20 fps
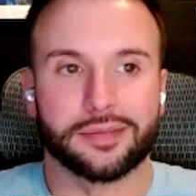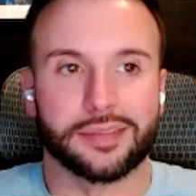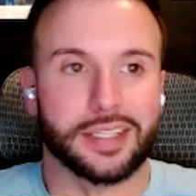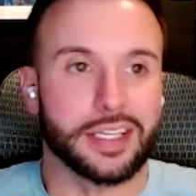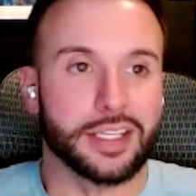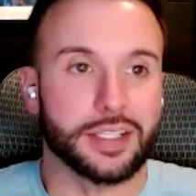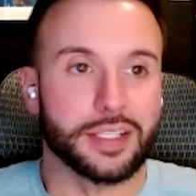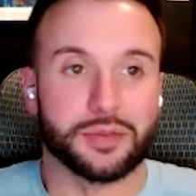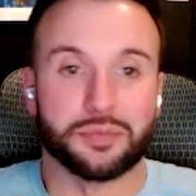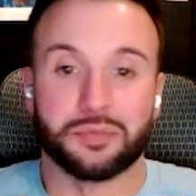
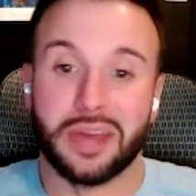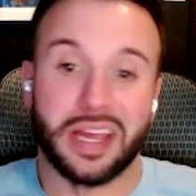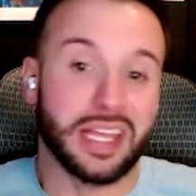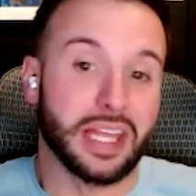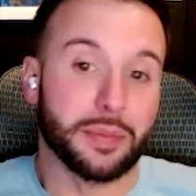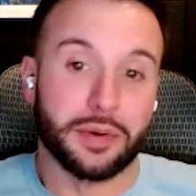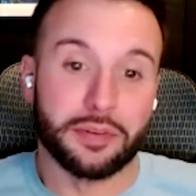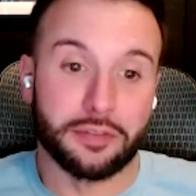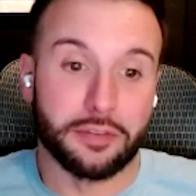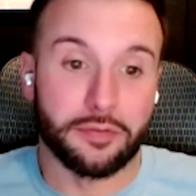is made
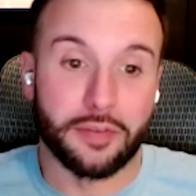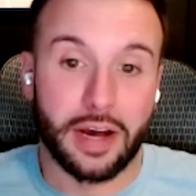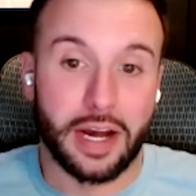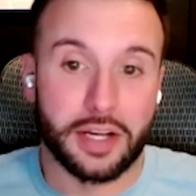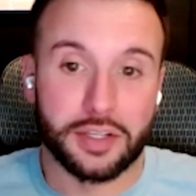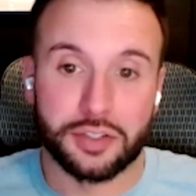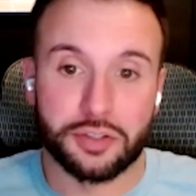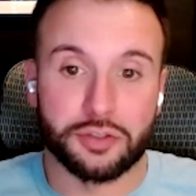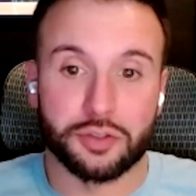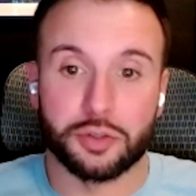up of
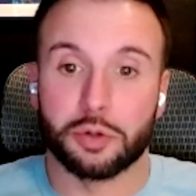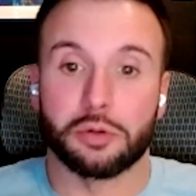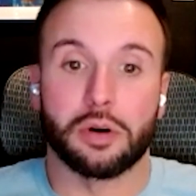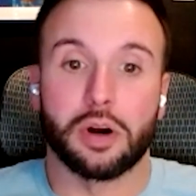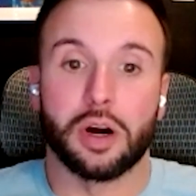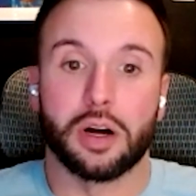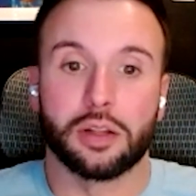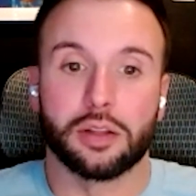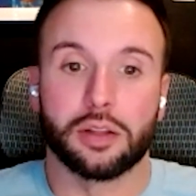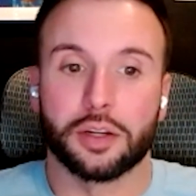advisors who are
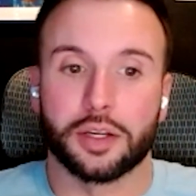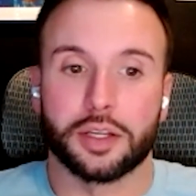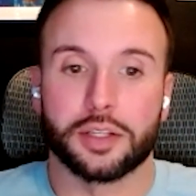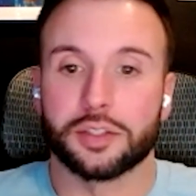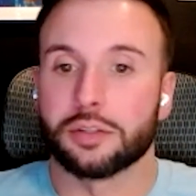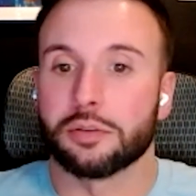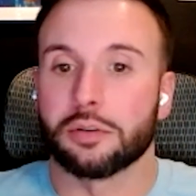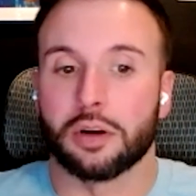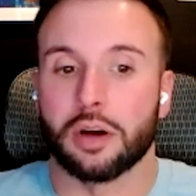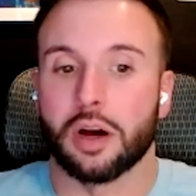all looking
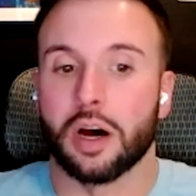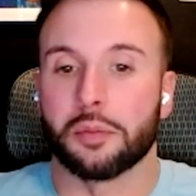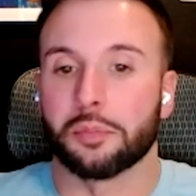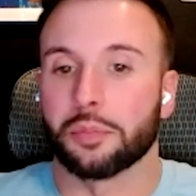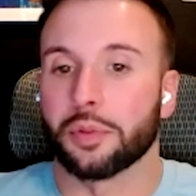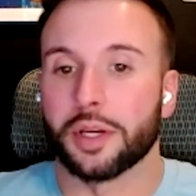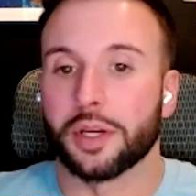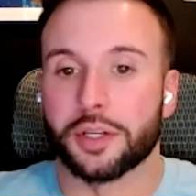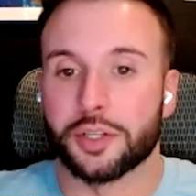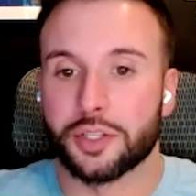to
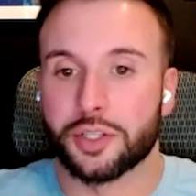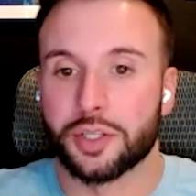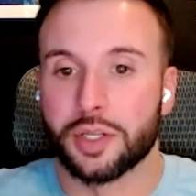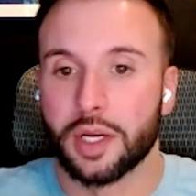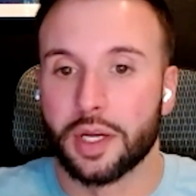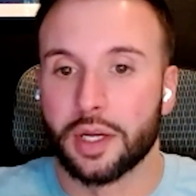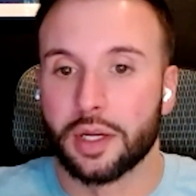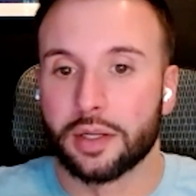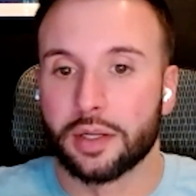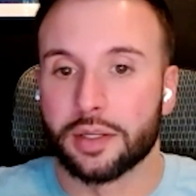accomplish
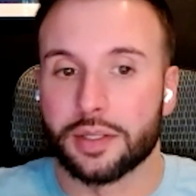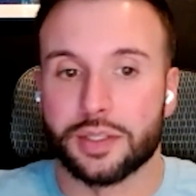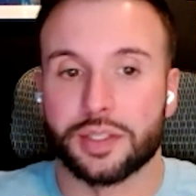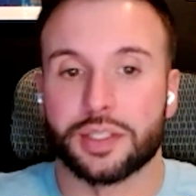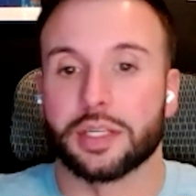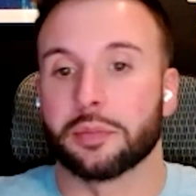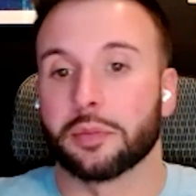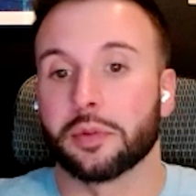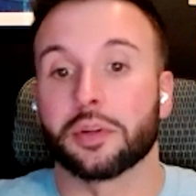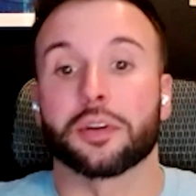
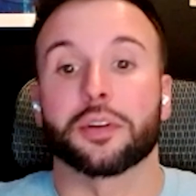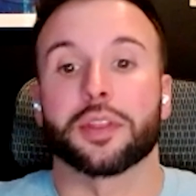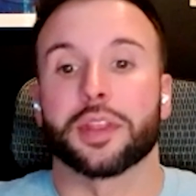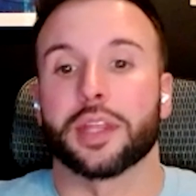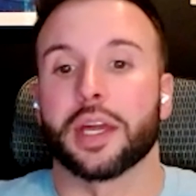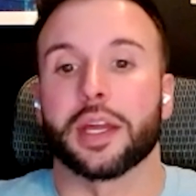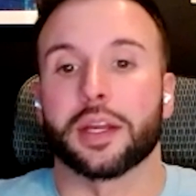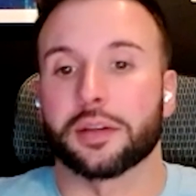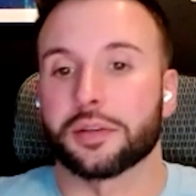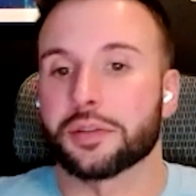similar
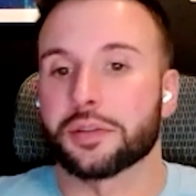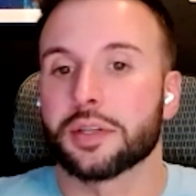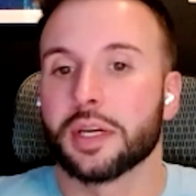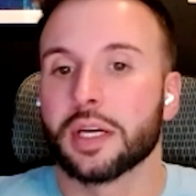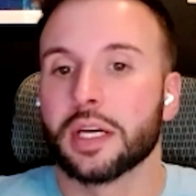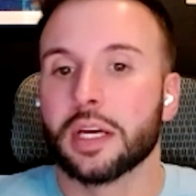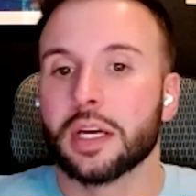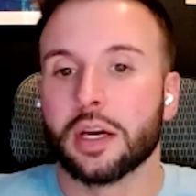things.